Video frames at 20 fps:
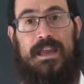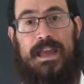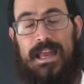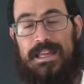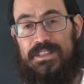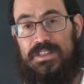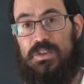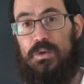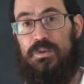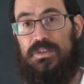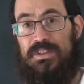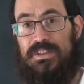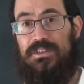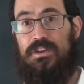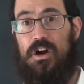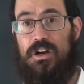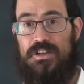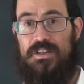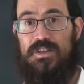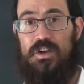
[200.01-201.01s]
And so it
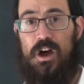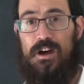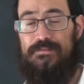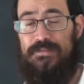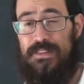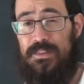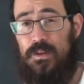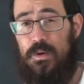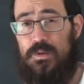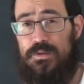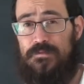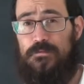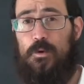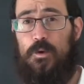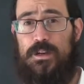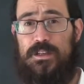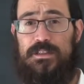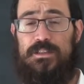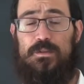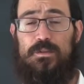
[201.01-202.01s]
starts off in those
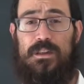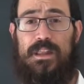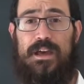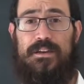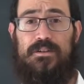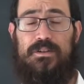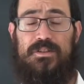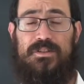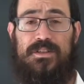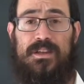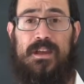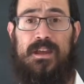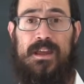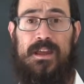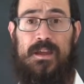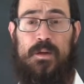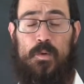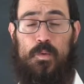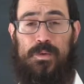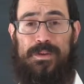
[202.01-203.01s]
42 letters.
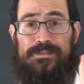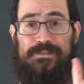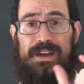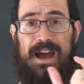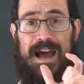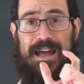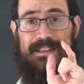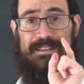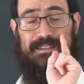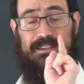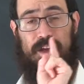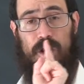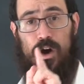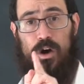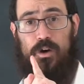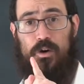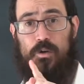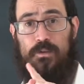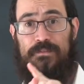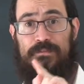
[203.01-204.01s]
We've got
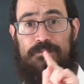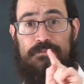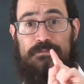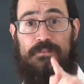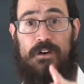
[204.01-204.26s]
tohu